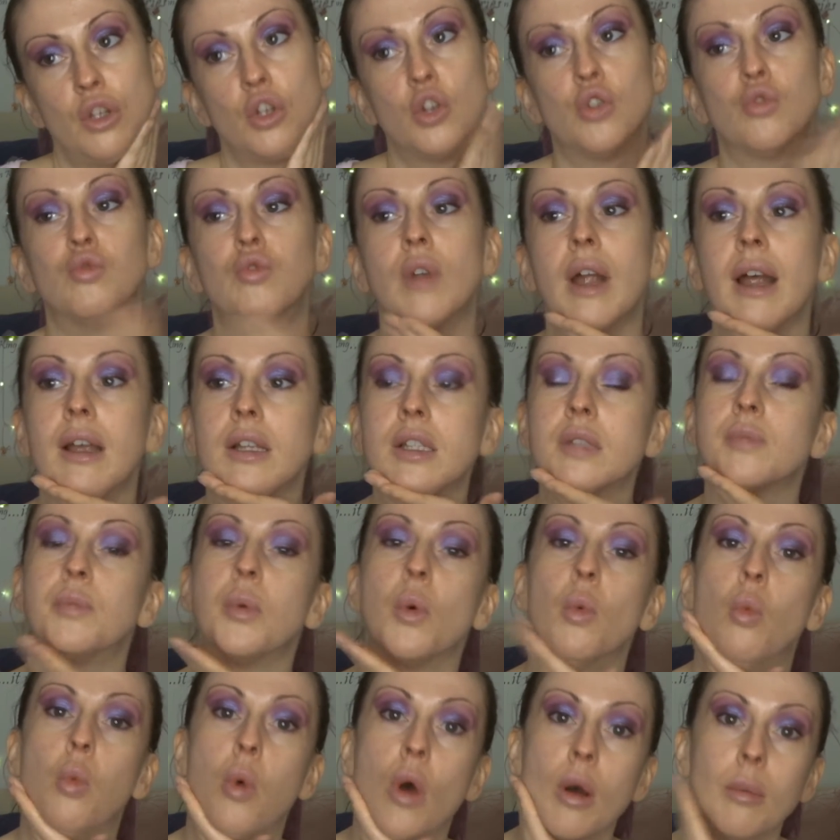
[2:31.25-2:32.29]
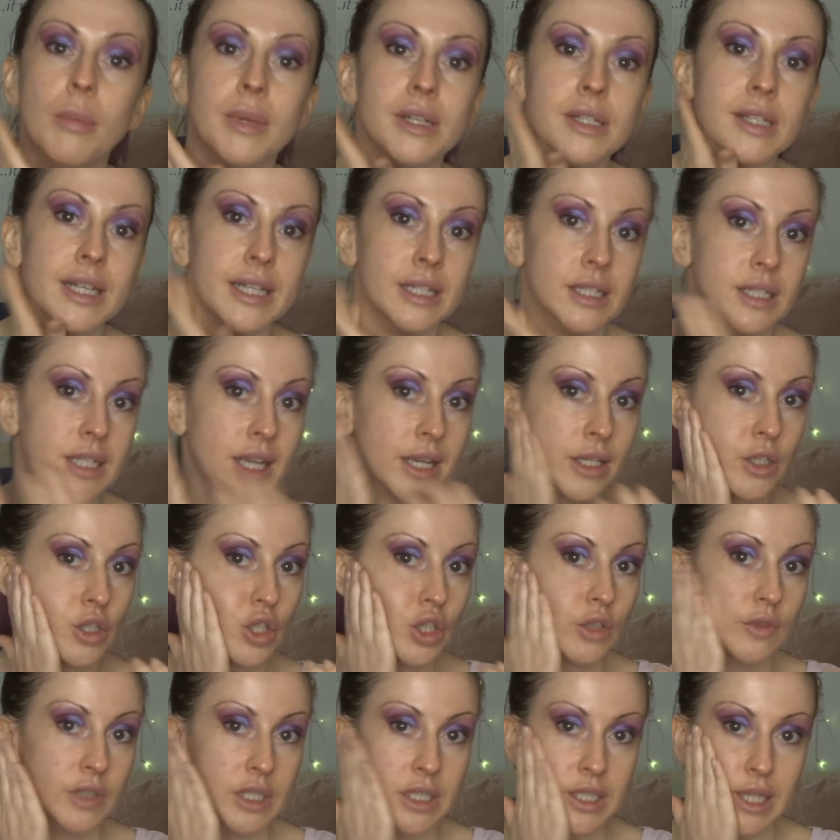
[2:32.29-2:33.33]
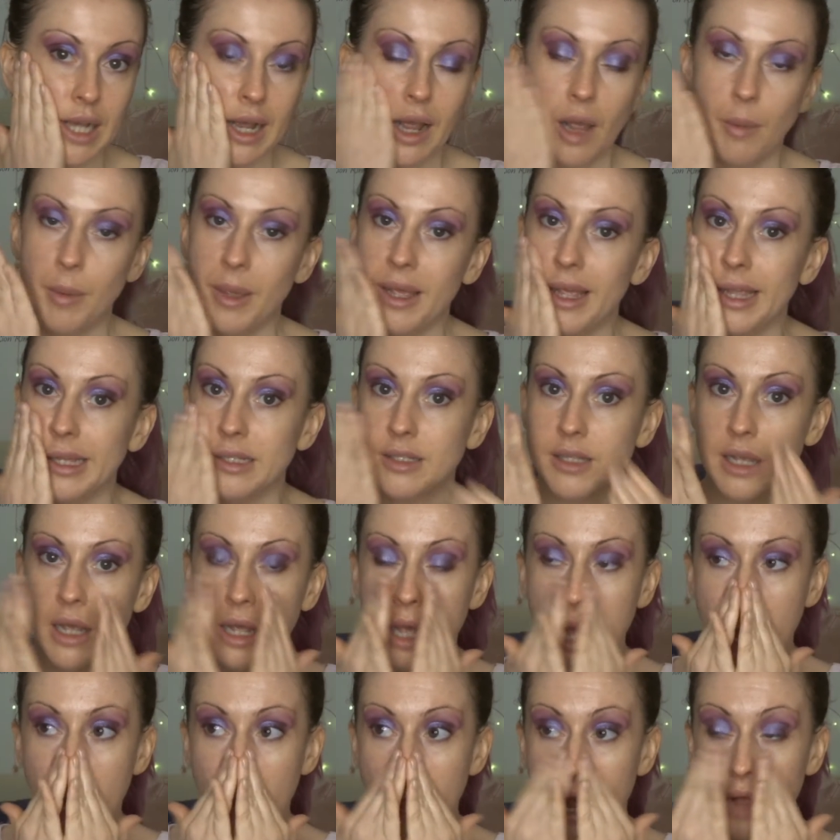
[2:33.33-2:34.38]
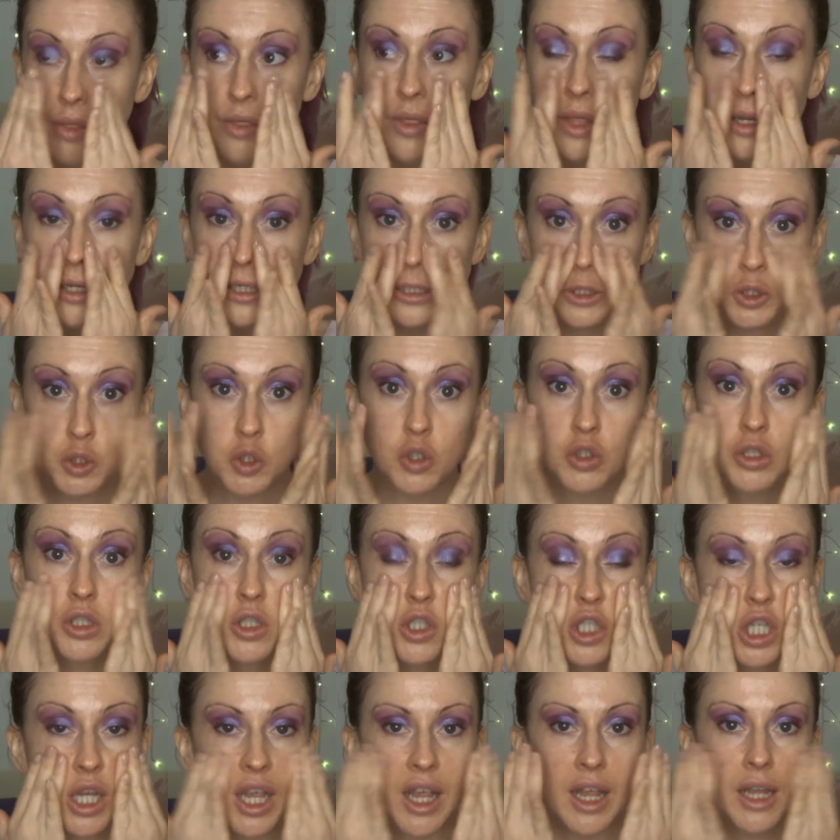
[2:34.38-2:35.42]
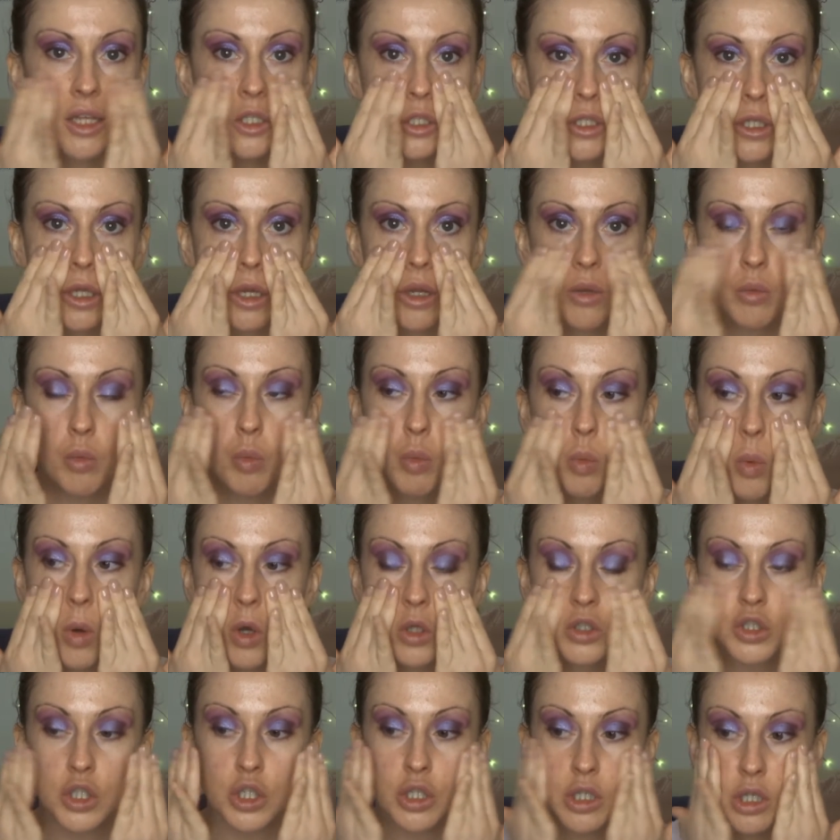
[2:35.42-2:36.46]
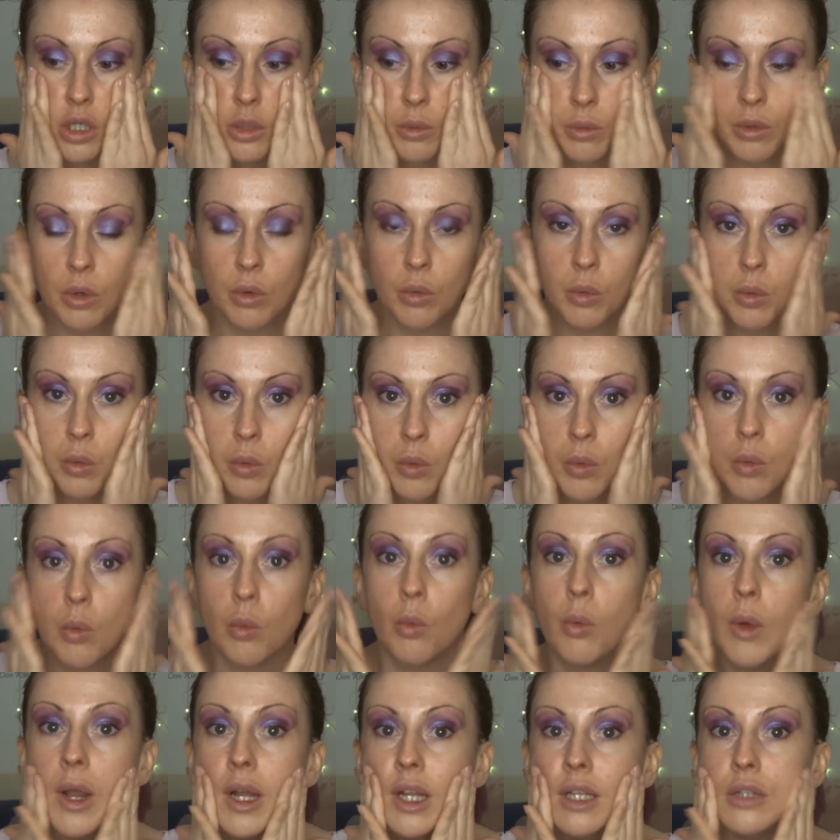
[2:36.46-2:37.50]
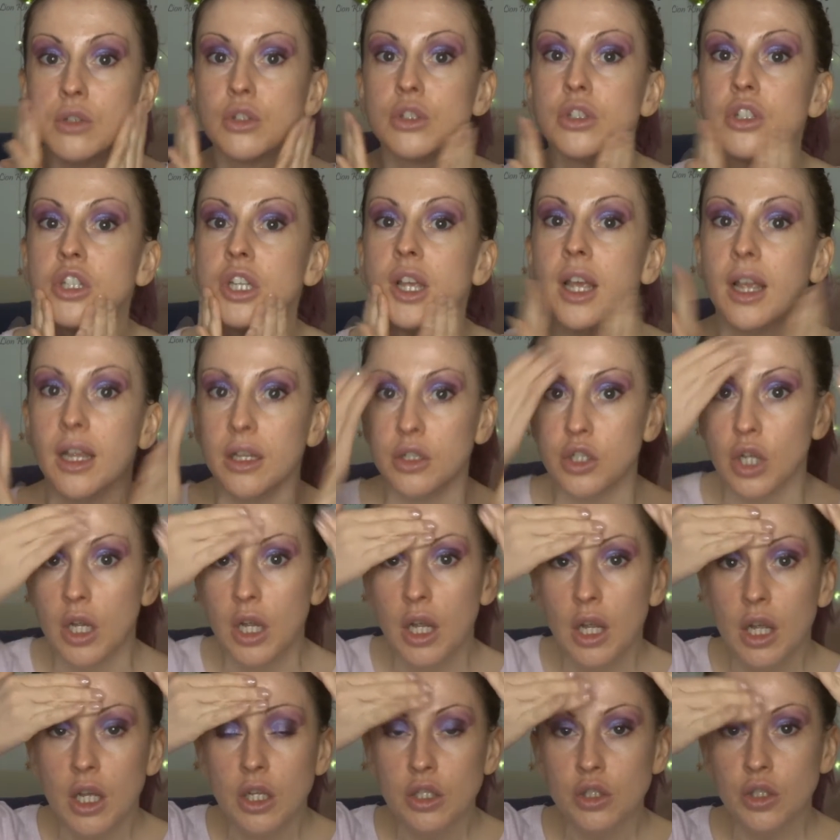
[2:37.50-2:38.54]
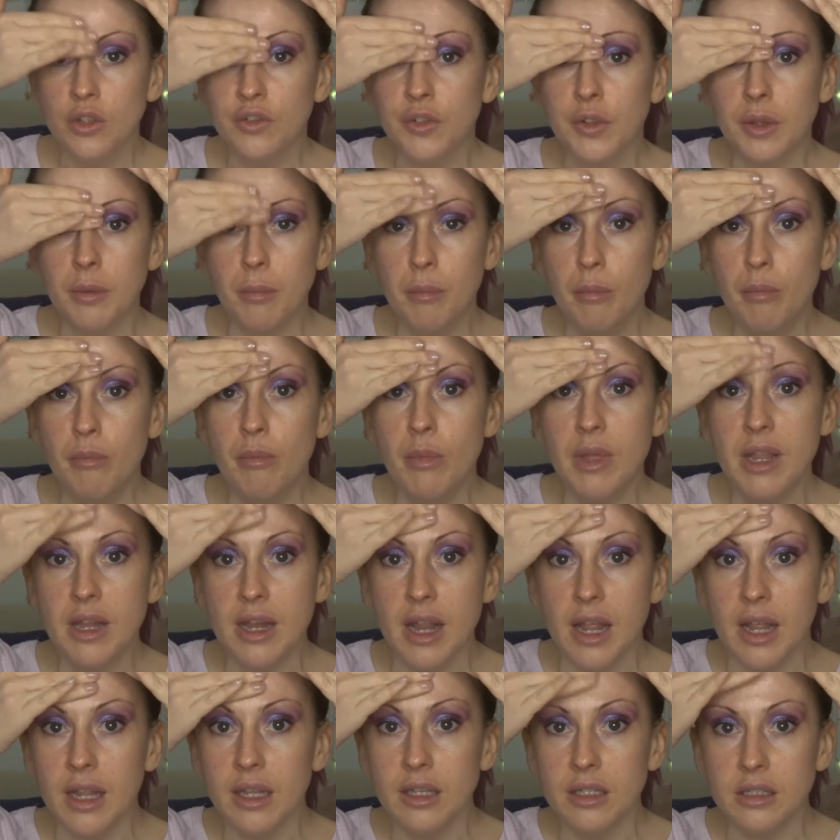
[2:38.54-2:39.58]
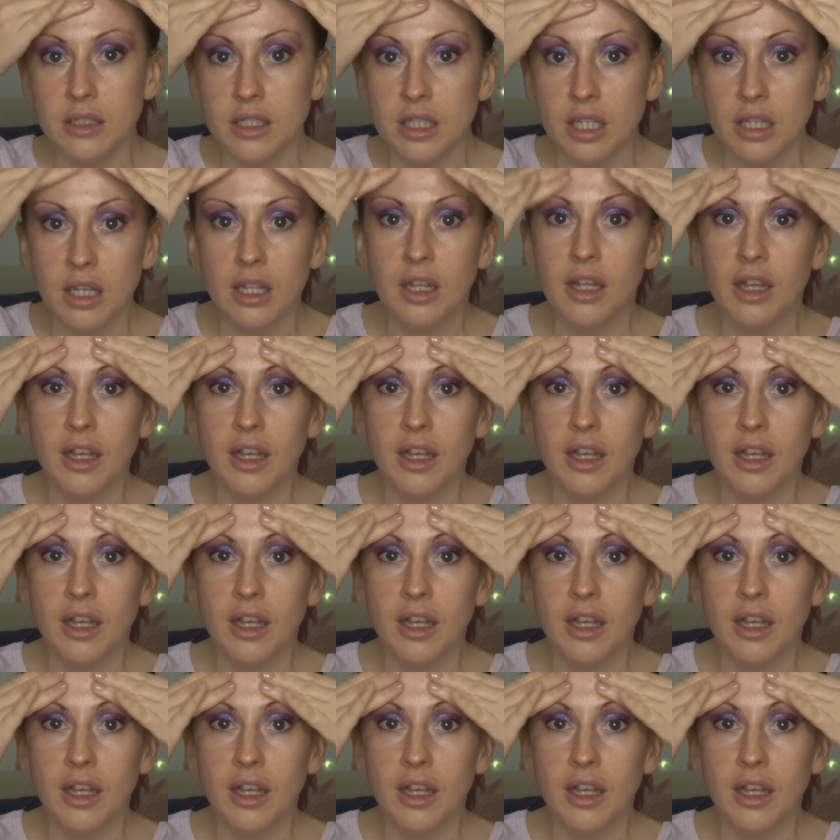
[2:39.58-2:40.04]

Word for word: grasp what my skin texture and type is and that it does change and what to do when it does change. So for the minute,